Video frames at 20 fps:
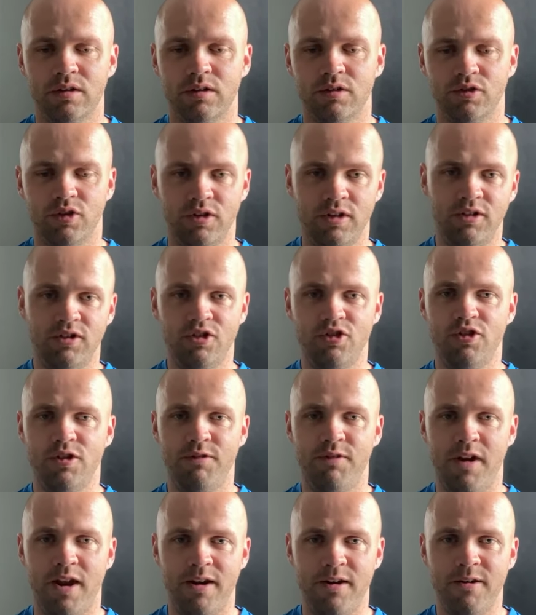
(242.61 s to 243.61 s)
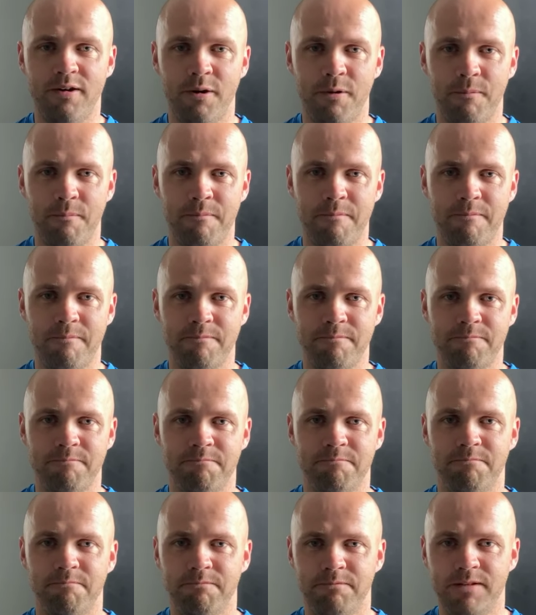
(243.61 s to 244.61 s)
So this is your friend.
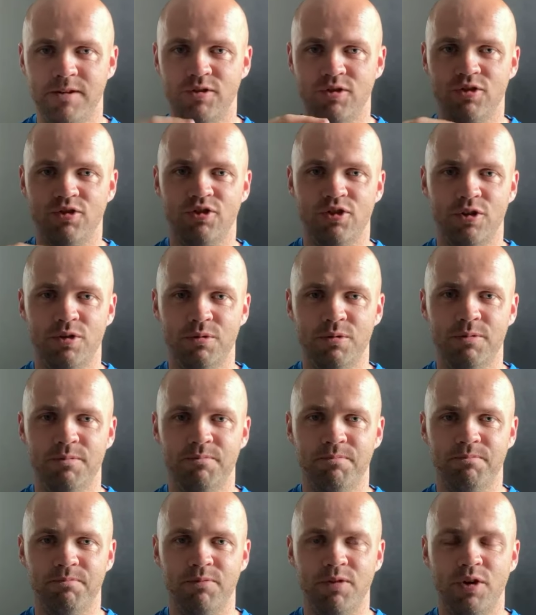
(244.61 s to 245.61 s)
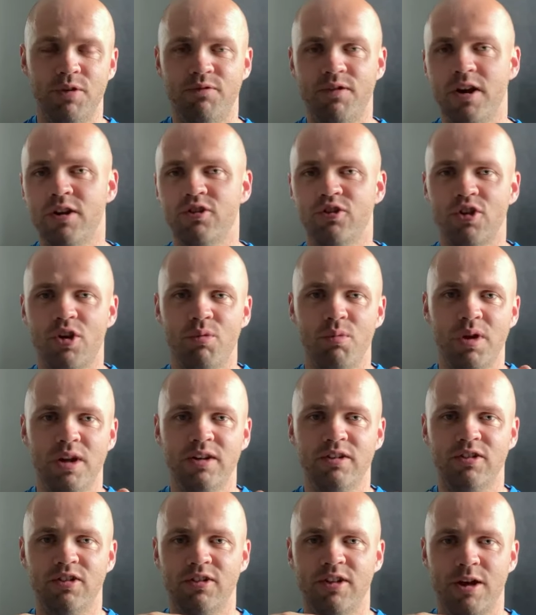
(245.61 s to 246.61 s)
This is you. Your friend's not
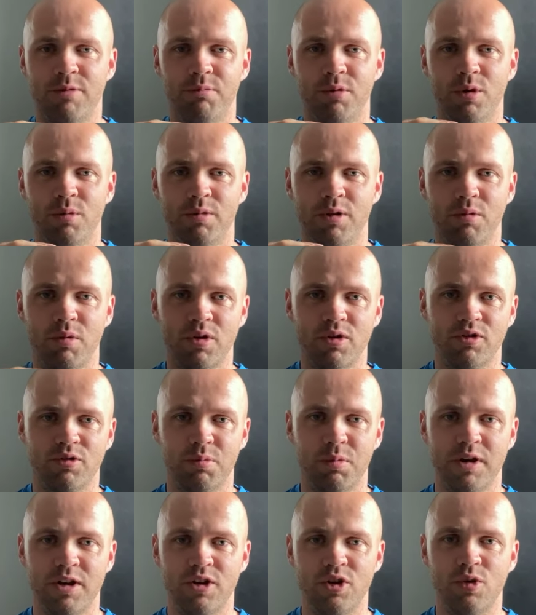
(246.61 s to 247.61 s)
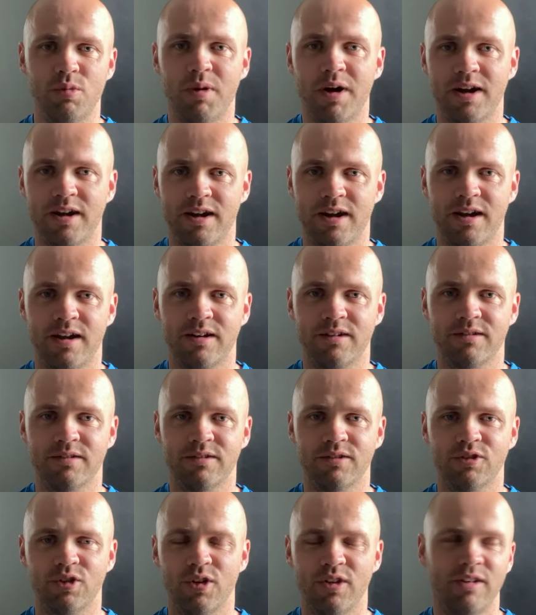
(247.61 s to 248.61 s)
willing to step up. They want to bring you back down.
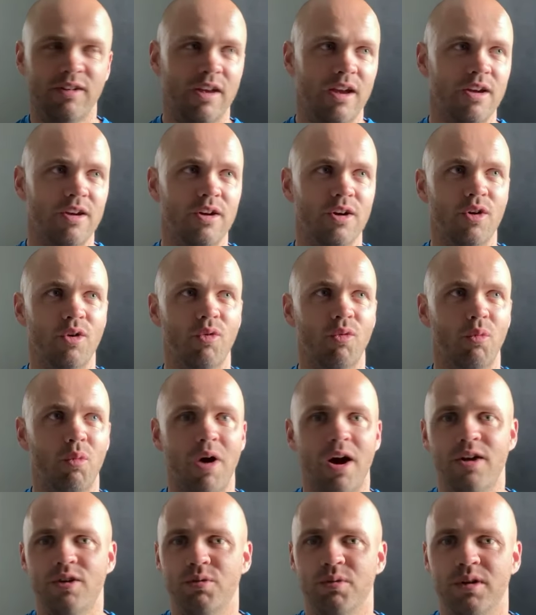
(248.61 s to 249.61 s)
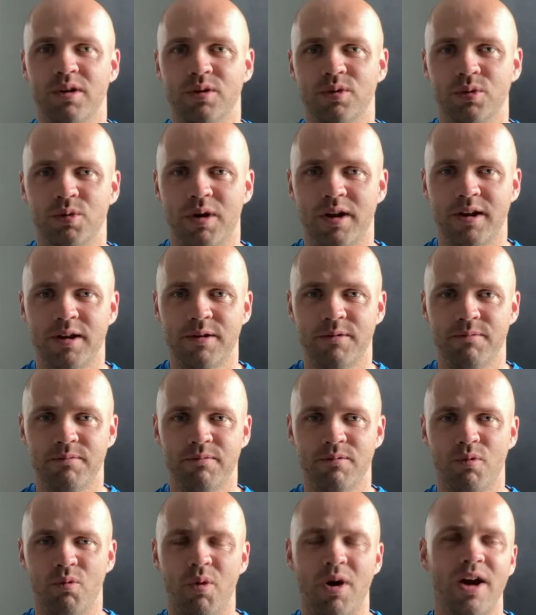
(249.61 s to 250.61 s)
So they say, why do you want to lose weight?
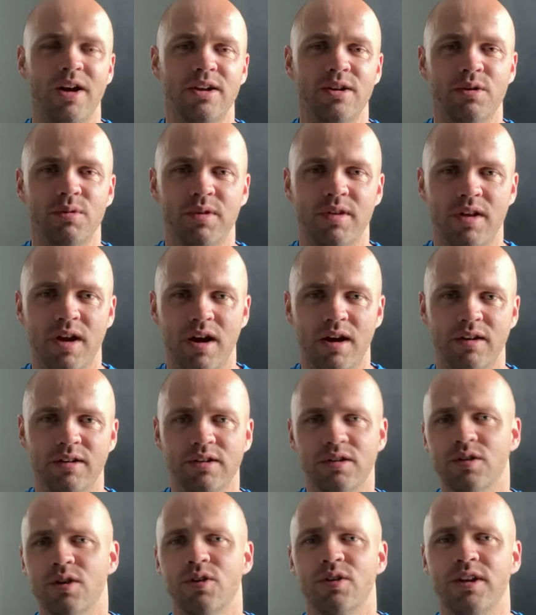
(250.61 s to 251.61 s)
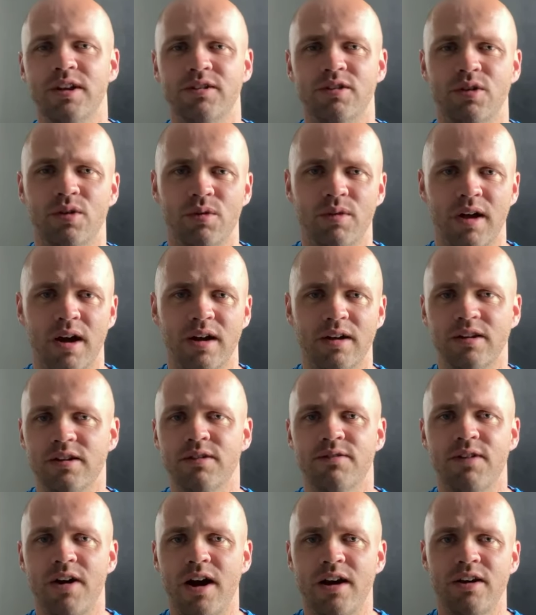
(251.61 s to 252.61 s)
Why are you doing that? You don't need to do that.
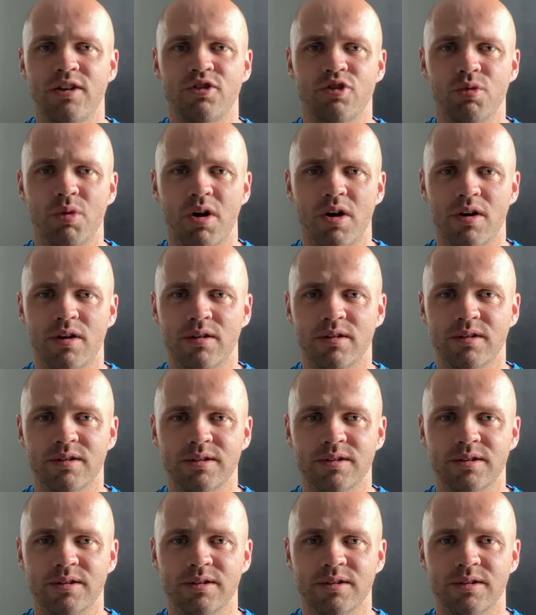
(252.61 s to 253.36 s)
You're fine as you are.